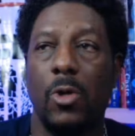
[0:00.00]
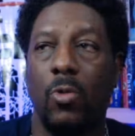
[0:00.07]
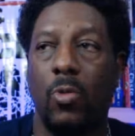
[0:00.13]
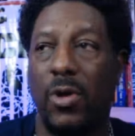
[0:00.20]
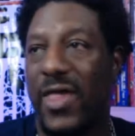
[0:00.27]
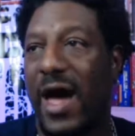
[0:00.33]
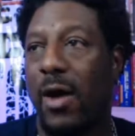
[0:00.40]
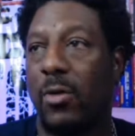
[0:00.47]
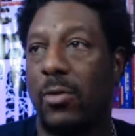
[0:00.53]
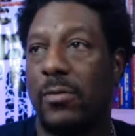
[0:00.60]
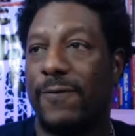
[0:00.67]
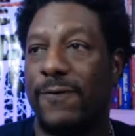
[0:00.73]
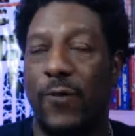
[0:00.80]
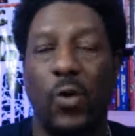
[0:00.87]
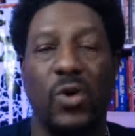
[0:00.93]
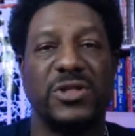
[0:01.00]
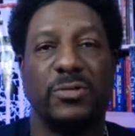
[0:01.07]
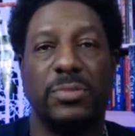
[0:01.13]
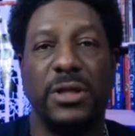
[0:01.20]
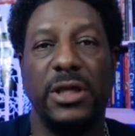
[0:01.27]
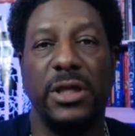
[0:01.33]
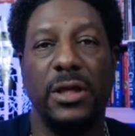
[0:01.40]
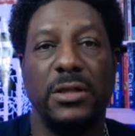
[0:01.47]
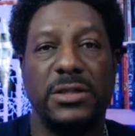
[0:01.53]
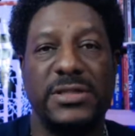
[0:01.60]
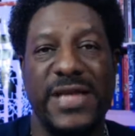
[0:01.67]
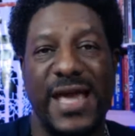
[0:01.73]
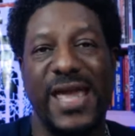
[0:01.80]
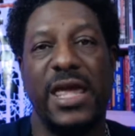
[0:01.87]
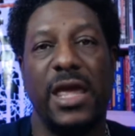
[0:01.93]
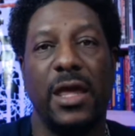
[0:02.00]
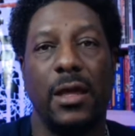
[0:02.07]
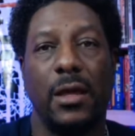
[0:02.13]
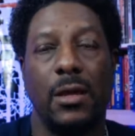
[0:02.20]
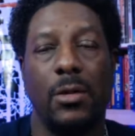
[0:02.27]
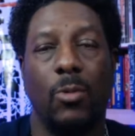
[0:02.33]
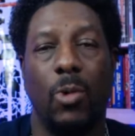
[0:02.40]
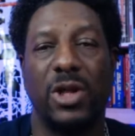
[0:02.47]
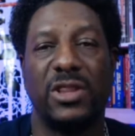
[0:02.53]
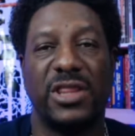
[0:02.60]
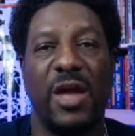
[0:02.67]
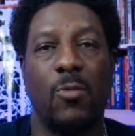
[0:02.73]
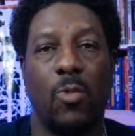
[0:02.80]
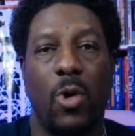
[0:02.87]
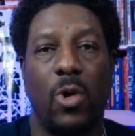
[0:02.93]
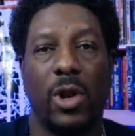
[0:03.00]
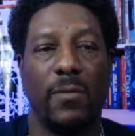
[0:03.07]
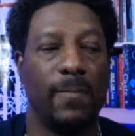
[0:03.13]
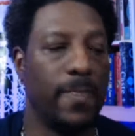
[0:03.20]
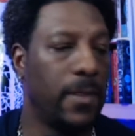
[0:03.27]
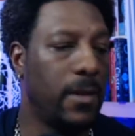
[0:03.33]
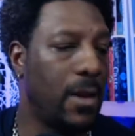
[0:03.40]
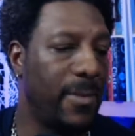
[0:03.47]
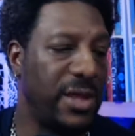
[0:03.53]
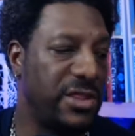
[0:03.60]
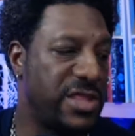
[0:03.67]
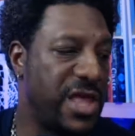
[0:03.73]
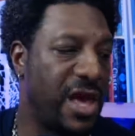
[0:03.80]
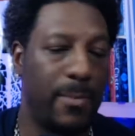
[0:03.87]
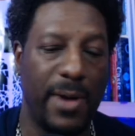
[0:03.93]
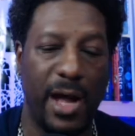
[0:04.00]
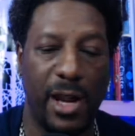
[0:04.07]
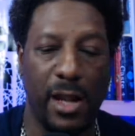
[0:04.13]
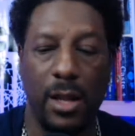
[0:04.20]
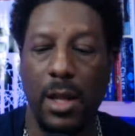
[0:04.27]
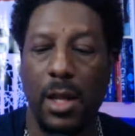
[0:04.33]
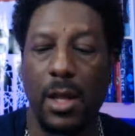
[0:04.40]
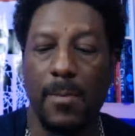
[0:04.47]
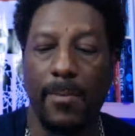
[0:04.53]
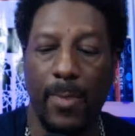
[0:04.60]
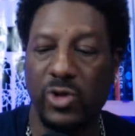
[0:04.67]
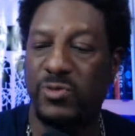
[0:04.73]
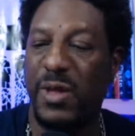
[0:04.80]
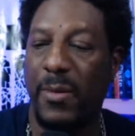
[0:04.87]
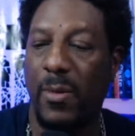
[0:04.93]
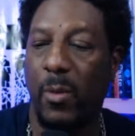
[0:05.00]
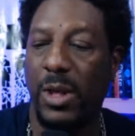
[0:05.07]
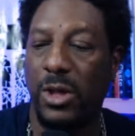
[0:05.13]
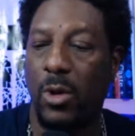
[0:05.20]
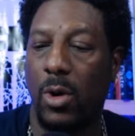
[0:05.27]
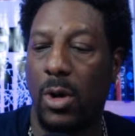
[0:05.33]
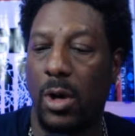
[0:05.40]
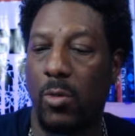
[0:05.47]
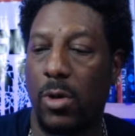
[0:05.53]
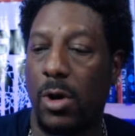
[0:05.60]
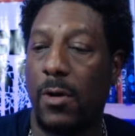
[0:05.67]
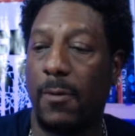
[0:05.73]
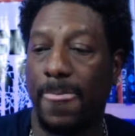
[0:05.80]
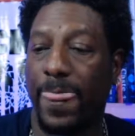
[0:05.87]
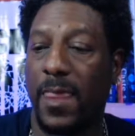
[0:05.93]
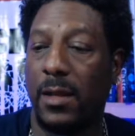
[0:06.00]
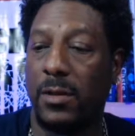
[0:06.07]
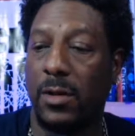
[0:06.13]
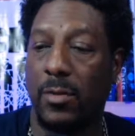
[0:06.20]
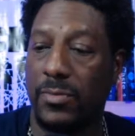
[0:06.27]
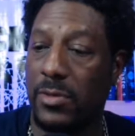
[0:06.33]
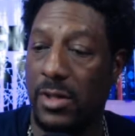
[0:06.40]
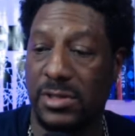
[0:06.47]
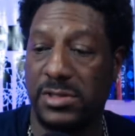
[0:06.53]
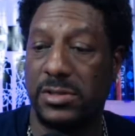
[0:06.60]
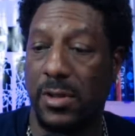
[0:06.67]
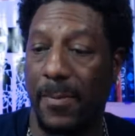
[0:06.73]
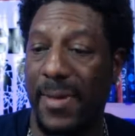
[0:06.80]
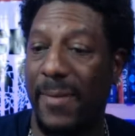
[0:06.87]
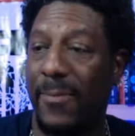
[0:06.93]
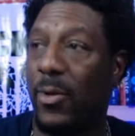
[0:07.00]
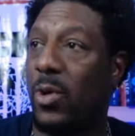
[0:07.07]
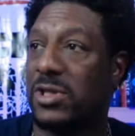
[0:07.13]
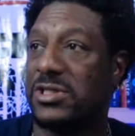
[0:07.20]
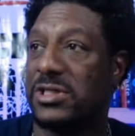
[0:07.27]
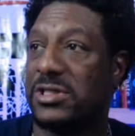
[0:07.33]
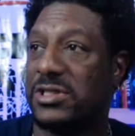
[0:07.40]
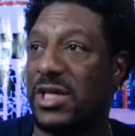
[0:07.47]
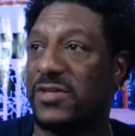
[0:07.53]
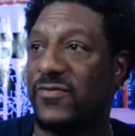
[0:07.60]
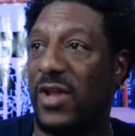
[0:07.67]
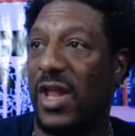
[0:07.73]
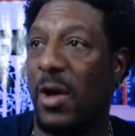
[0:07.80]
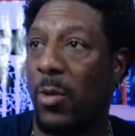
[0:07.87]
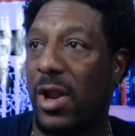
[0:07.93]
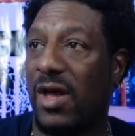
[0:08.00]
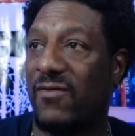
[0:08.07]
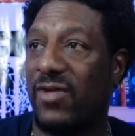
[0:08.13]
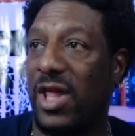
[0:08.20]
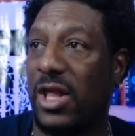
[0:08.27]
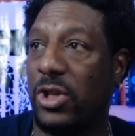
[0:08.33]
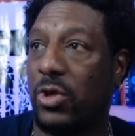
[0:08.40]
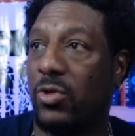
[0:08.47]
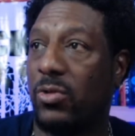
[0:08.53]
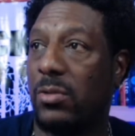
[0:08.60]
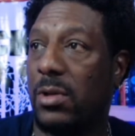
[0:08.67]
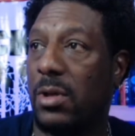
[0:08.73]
without forcibly taking what they wanted. I mean, think about it. Most people we know in the world, the people who are successful at whatever they do,